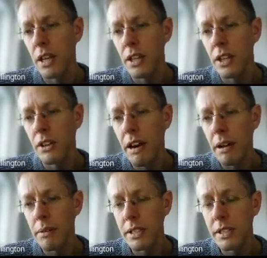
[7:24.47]
ground is
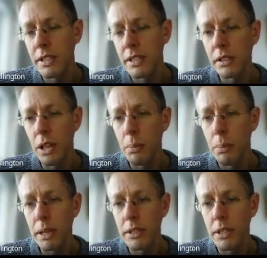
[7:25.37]
still
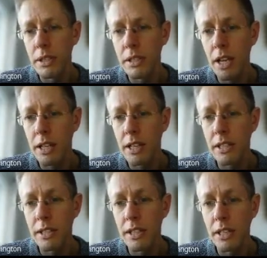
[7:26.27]
sloping to the side of these things,